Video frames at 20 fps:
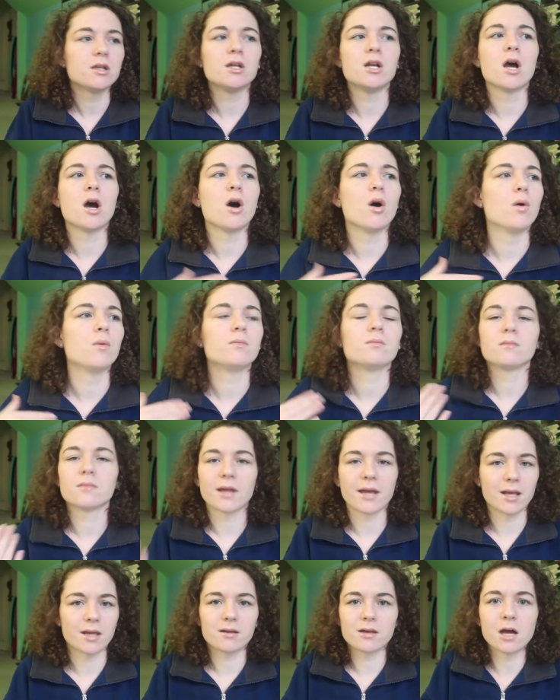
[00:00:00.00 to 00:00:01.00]
you know,
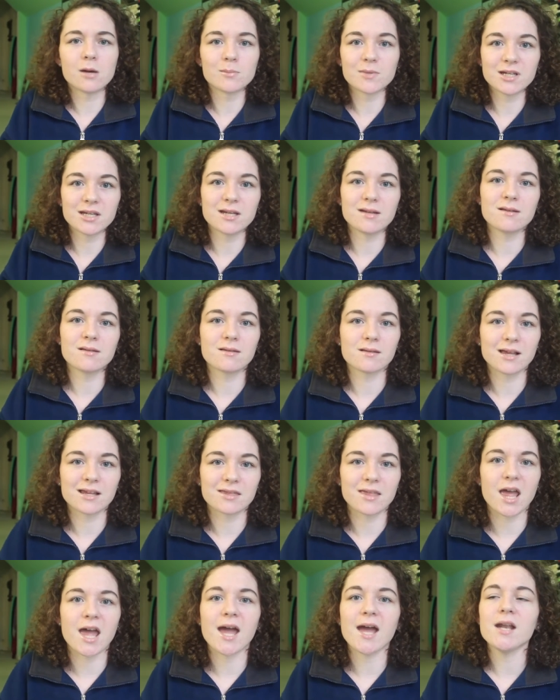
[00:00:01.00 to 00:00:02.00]
like companies
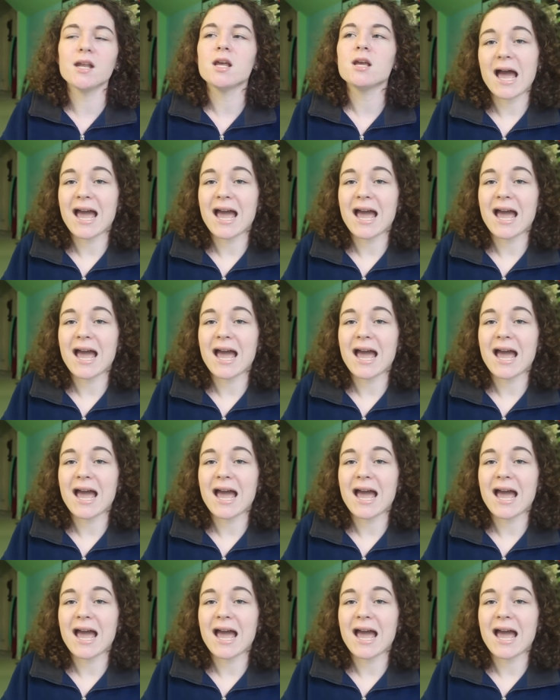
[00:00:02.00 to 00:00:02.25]
like that.